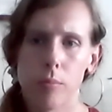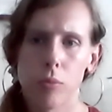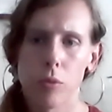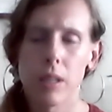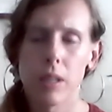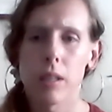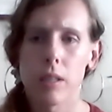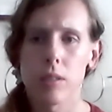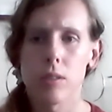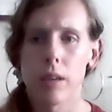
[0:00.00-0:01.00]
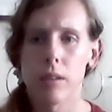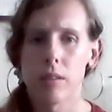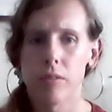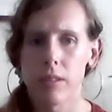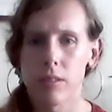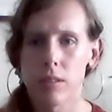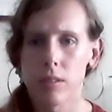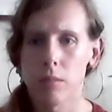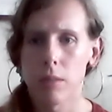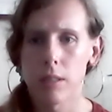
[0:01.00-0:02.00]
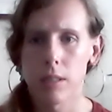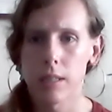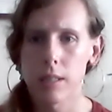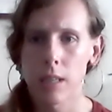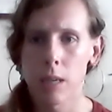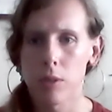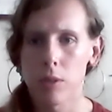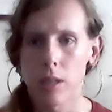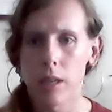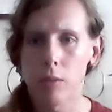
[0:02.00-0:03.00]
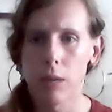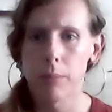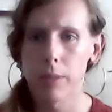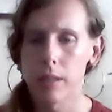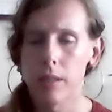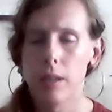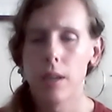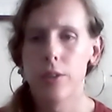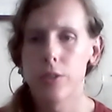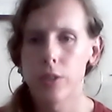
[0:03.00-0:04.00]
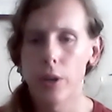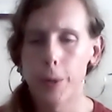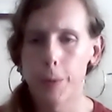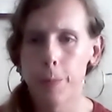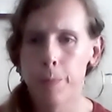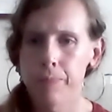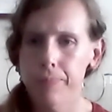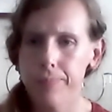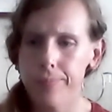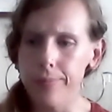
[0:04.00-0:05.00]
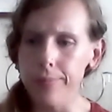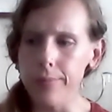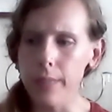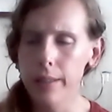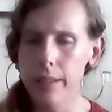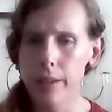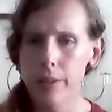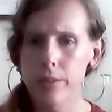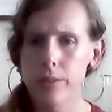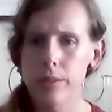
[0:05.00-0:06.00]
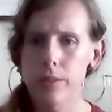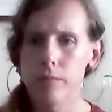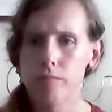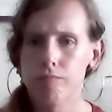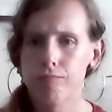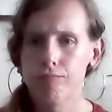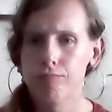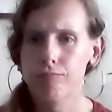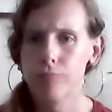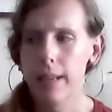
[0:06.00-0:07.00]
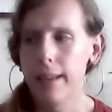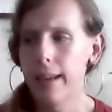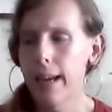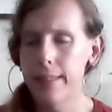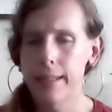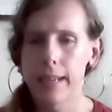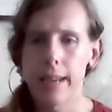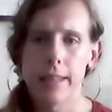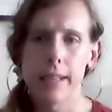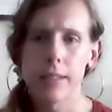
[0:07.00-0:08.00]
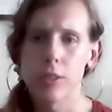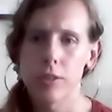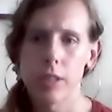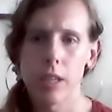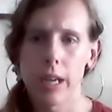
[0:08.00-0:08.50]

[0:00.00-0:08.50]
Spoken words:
Prometheus air defense system as an anti-hypersonic weapon. So there's, I think it's just